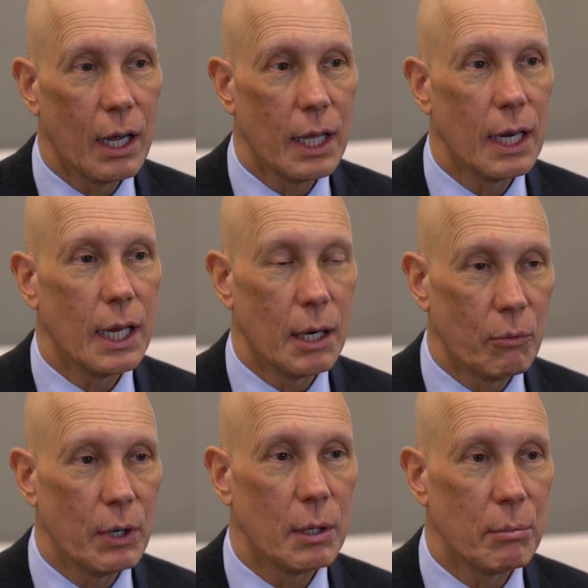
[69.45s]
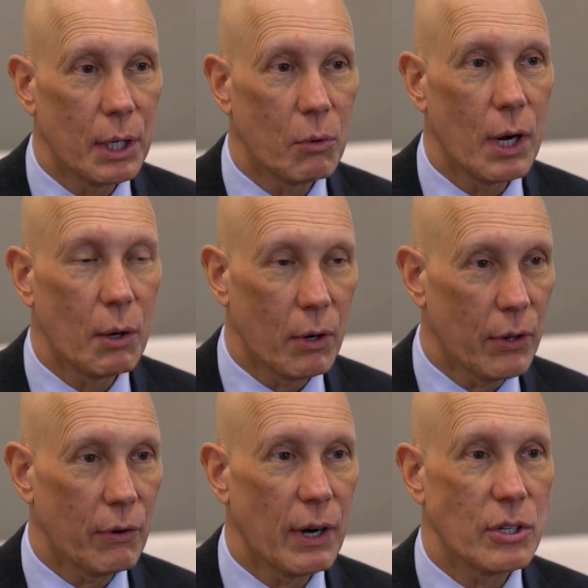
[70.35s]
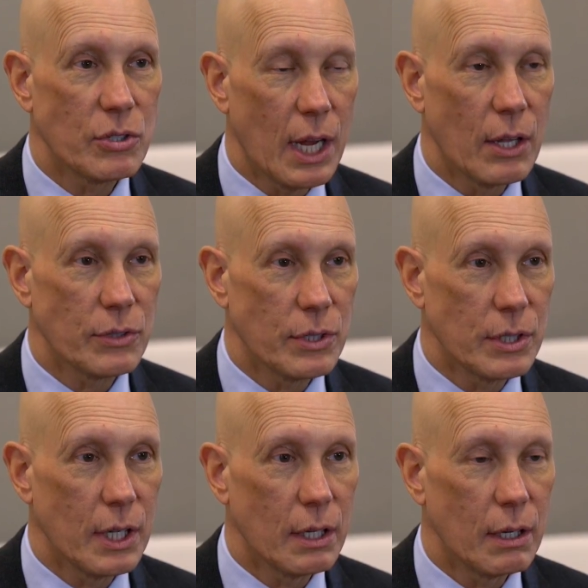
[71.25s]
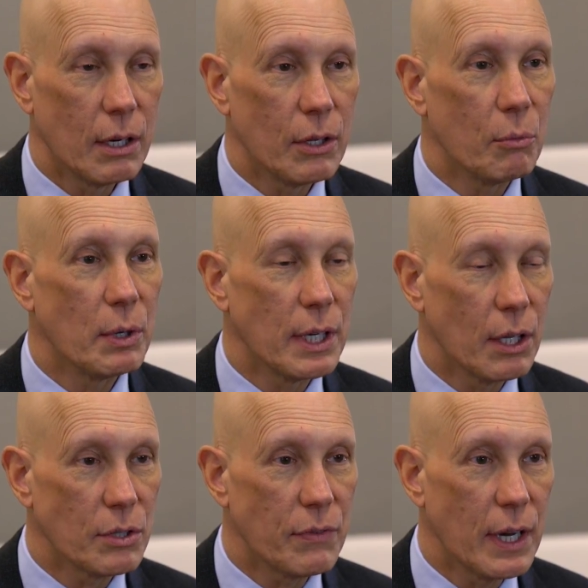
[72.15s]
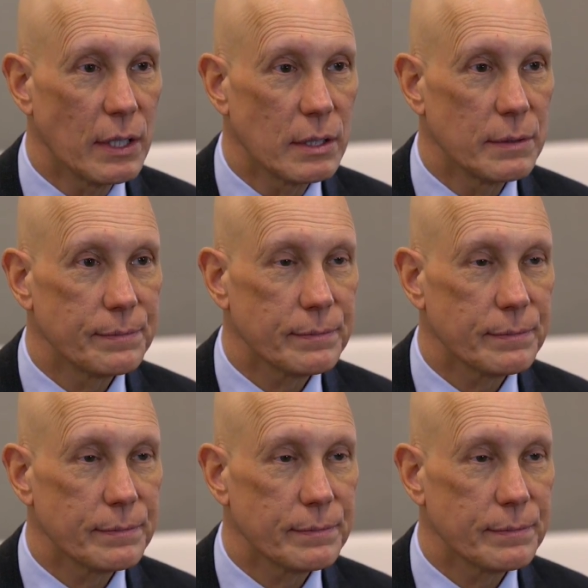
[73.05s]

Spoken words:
in a really big way, one of the greatest challenges that retailers face.